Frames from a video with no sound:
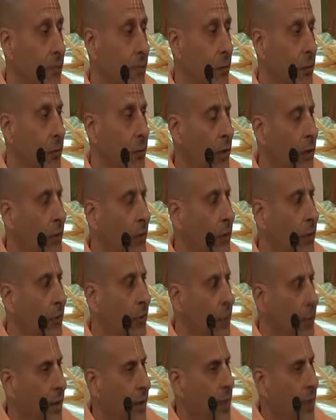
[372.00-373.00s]
But when we
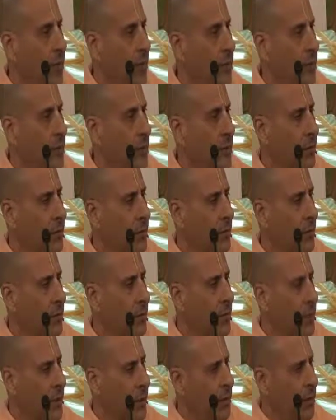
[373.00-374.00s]
forget
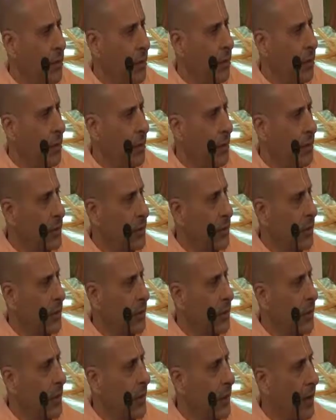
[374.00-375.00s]
the inner pleasure
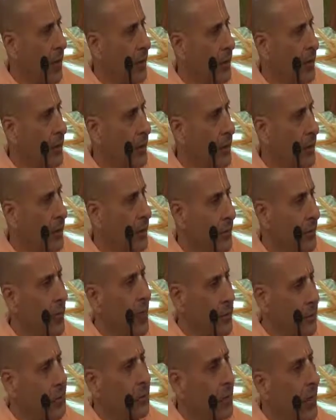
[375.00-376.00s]
of the heart,
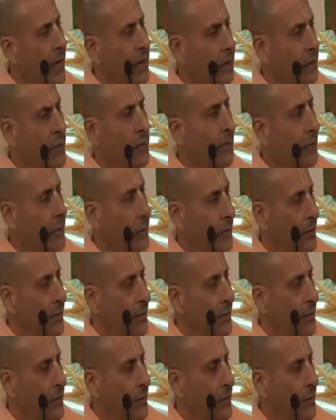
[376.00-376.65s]
that treasure